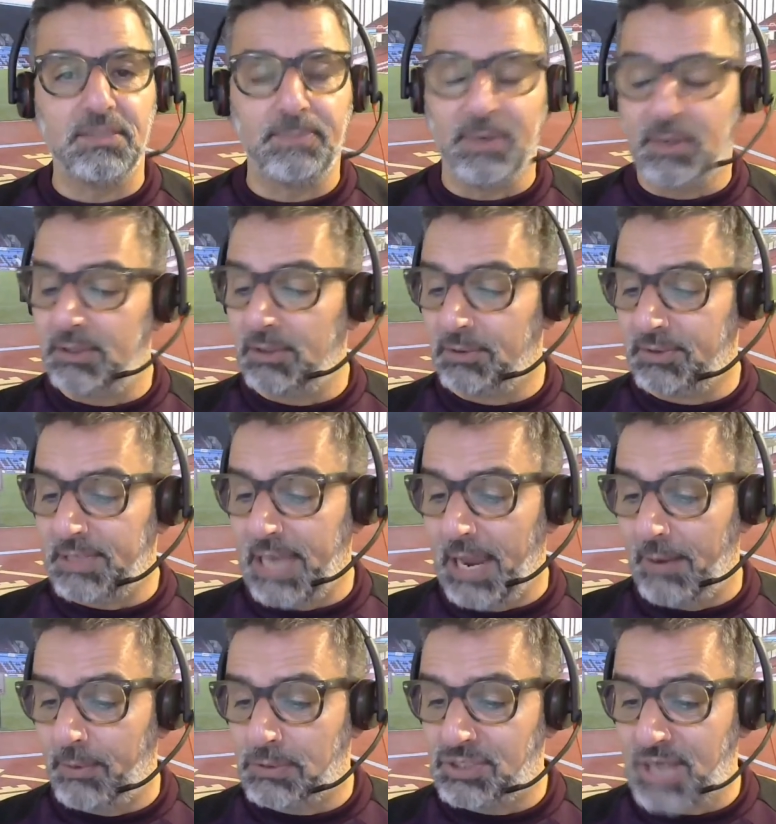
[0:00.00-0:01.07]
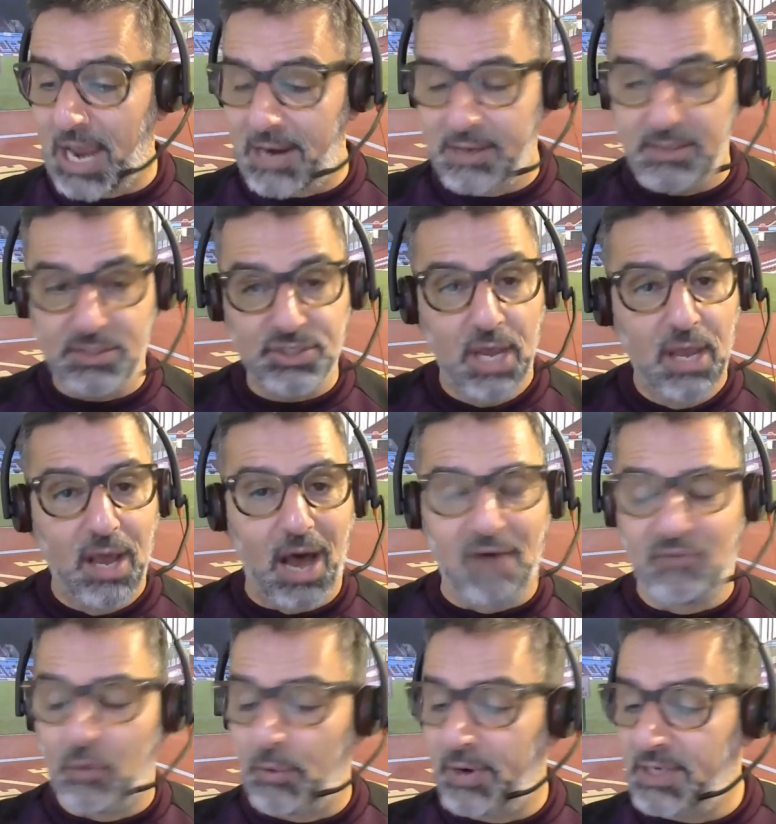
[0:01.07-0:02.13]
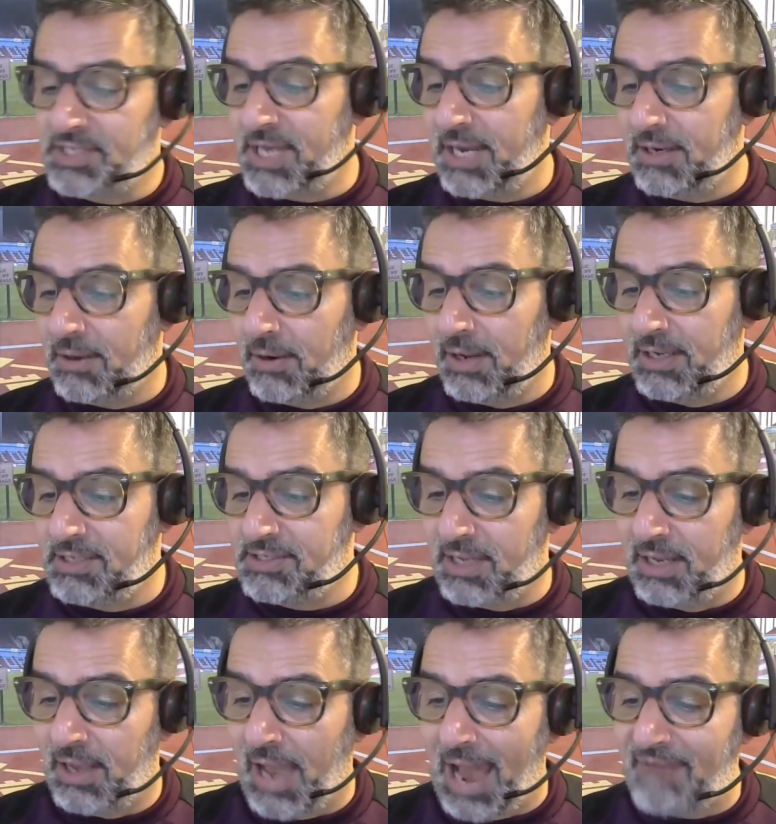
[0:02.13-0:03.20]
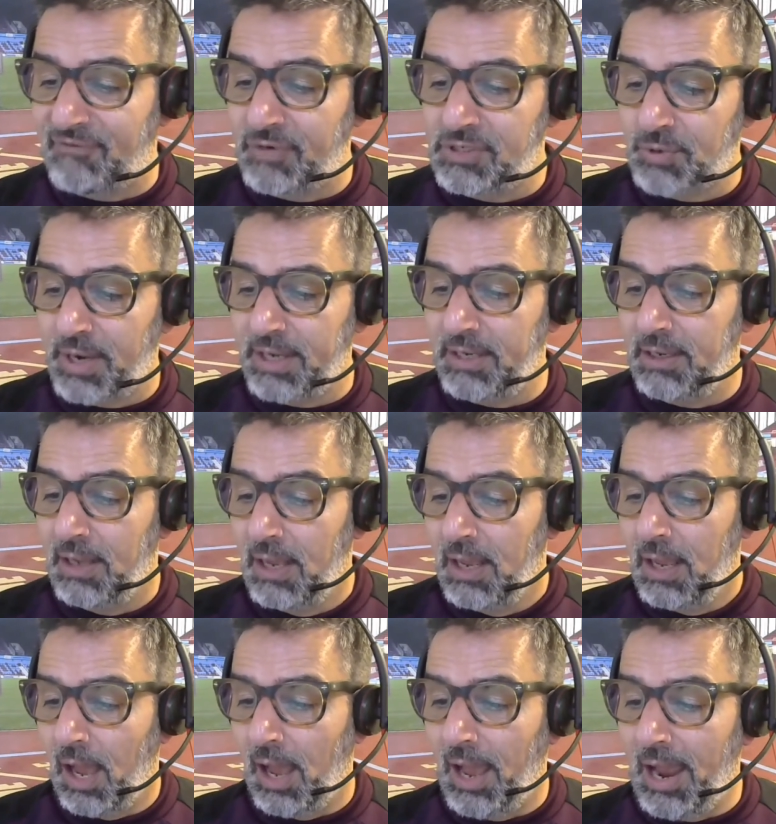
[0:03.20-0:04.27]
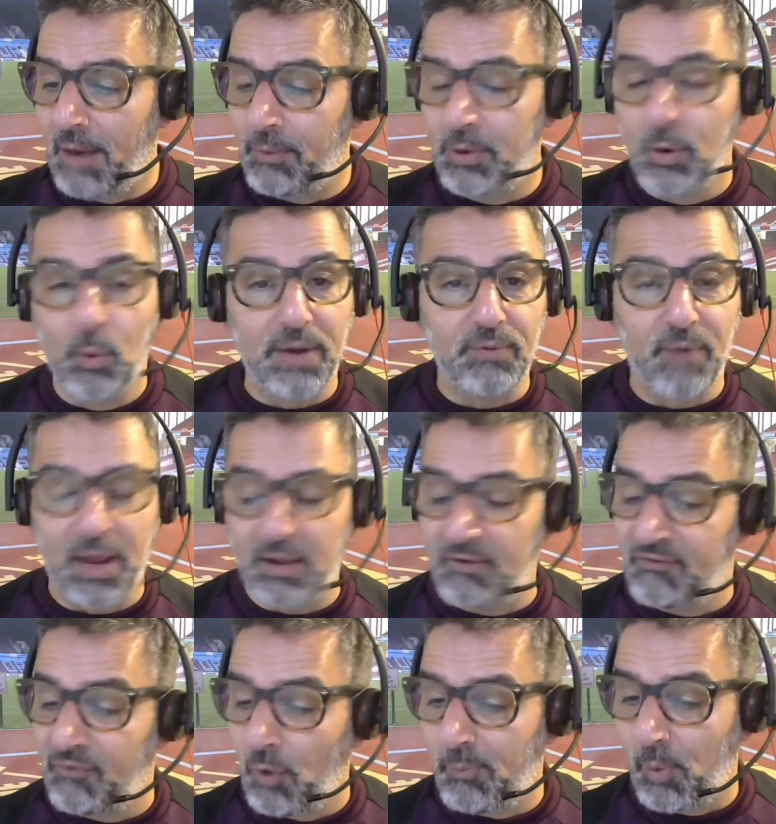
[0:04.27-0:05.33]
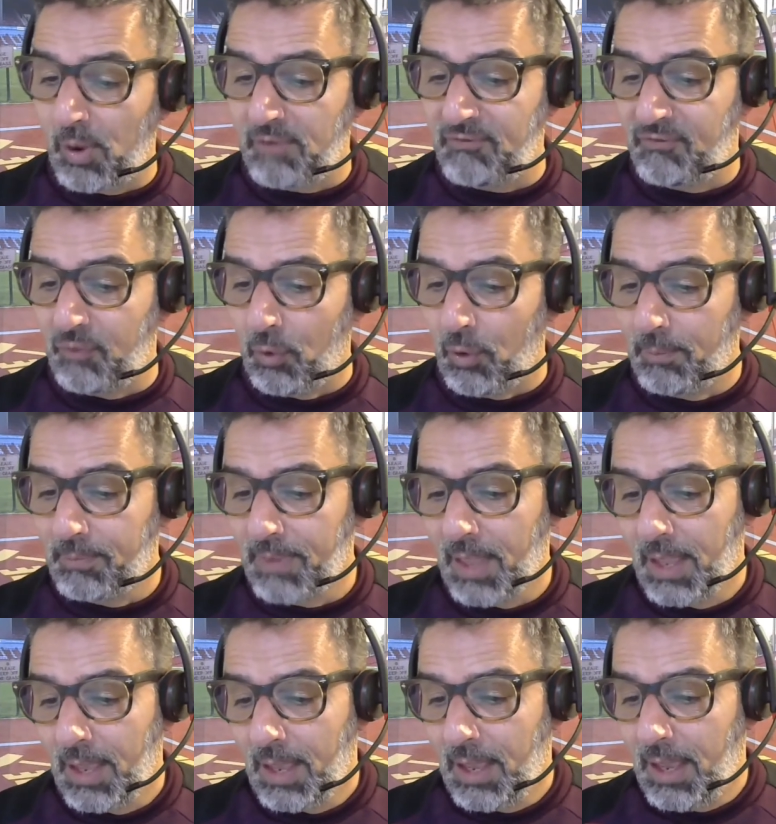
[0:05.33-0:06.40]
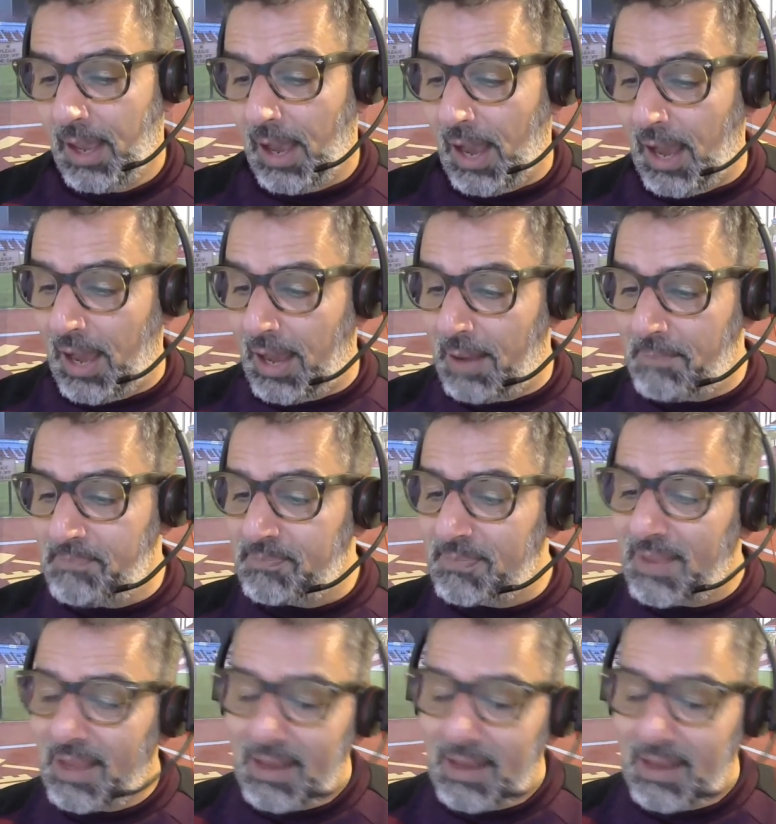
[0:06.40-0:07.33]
to be good on the aerial challenge. I've already said his average rate aerial win rate of 4.4.